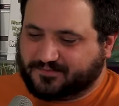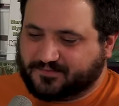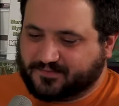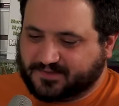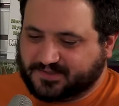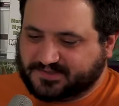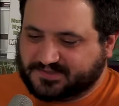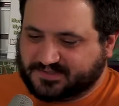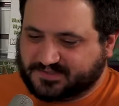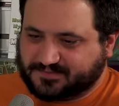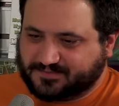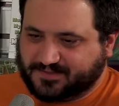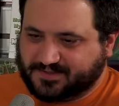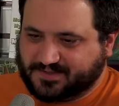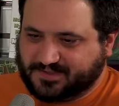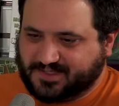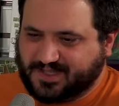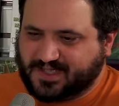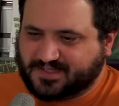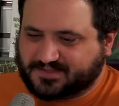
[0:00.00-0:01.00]
Yeah, $46
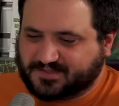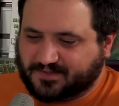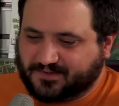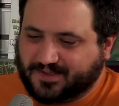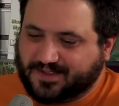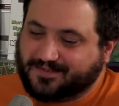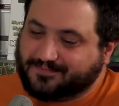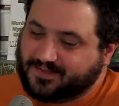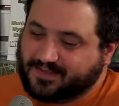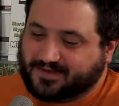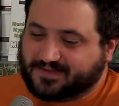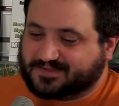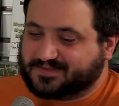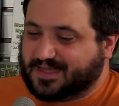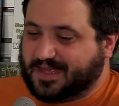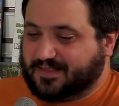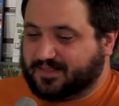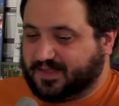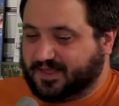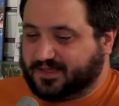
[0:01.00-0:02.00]
million. Yeah, so I mean, it's
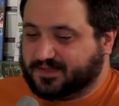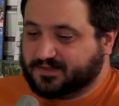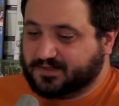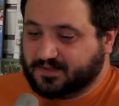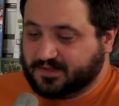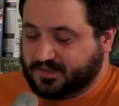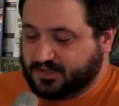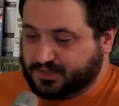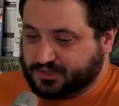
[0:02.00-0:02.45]
not like